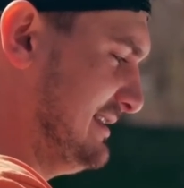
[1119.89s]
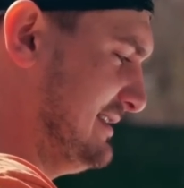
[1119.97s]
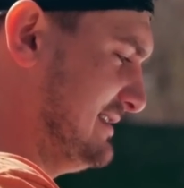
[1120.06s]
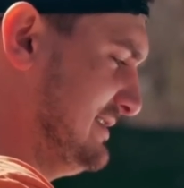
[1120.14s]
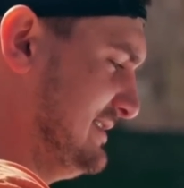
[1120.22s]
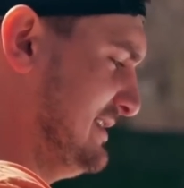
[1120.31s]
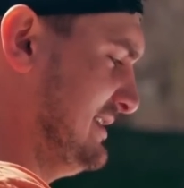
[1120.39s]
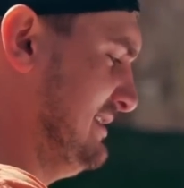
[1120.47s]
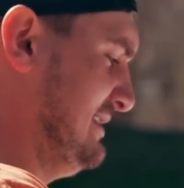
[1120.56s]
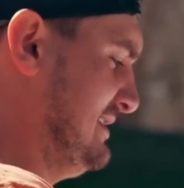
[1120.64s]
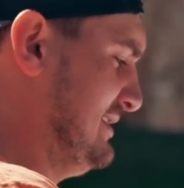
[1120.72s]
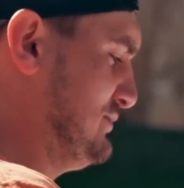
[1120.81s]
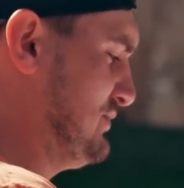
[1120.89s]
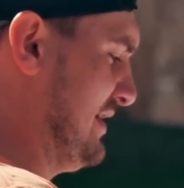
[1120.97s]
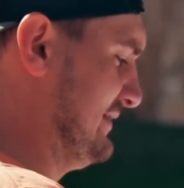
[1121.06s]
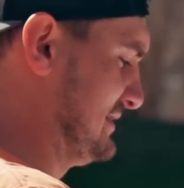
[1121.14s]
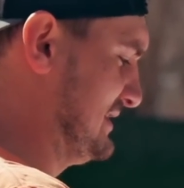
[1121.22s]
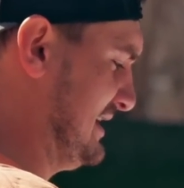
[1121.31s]
Standing. Yeah.
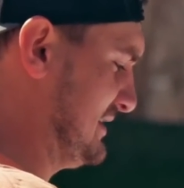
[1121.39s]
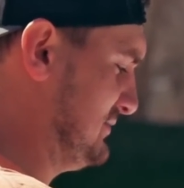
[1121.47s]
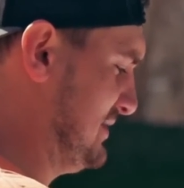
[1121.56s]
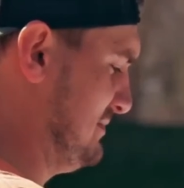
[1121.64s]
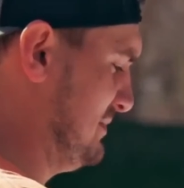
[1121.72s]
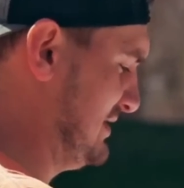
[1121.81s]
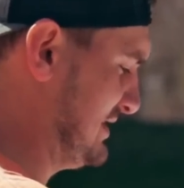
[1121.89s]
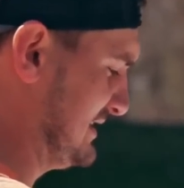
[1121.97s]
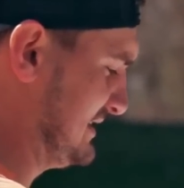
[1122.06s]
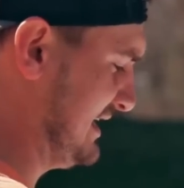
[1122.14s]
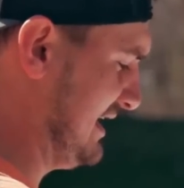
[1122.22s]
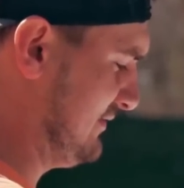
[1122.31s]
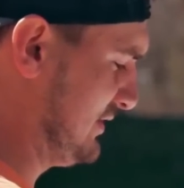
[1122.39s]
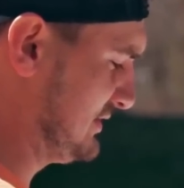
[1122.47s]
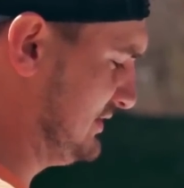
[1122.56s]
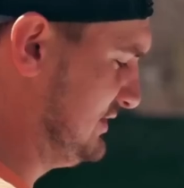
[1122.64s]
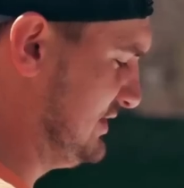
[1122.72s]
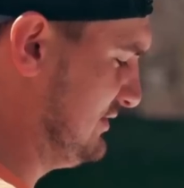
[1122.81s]
Trevor's next one, Michigan State
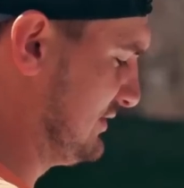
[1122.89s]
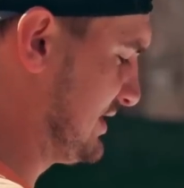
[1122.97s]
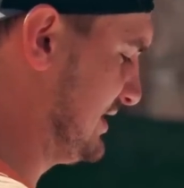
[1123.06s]
versus Duke.